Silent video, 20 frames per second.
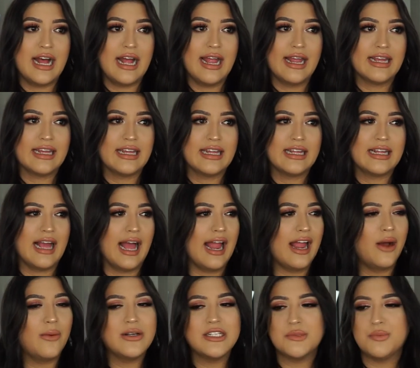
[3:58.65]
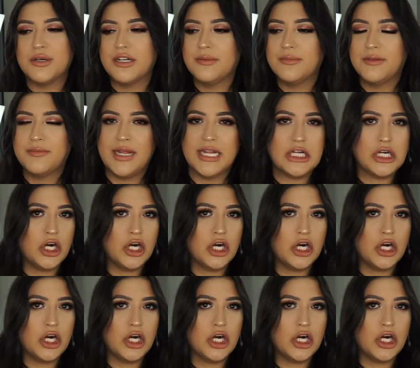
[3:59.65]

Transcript: I I always put them in my